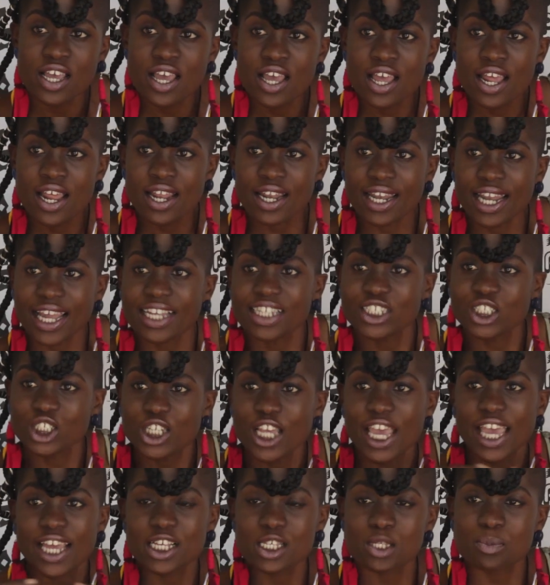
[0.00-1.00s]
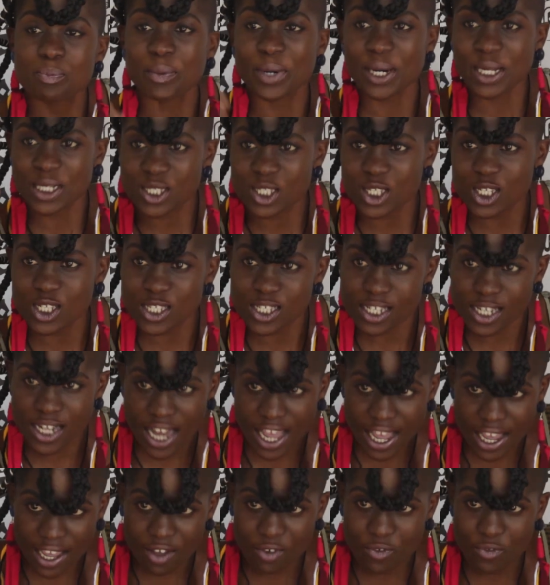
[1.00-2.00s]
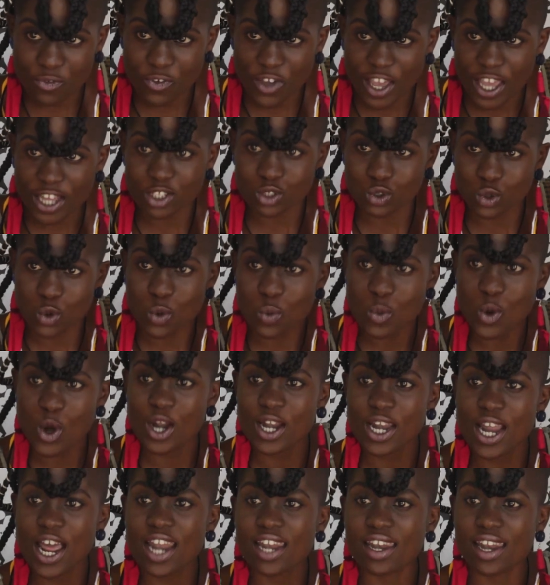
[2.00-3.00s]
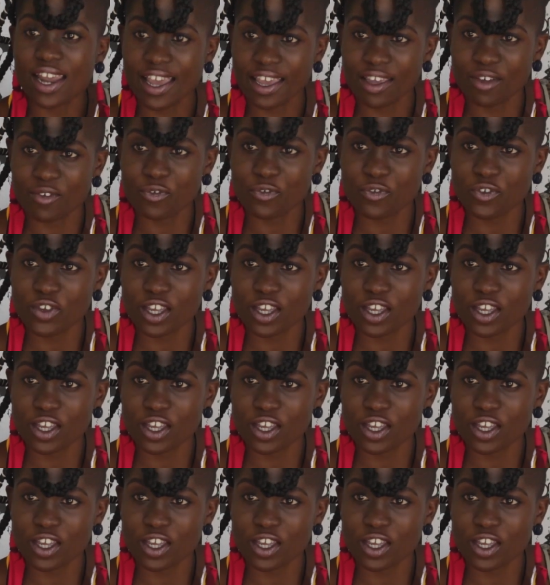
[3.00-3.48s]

like, she expresses life and ubona life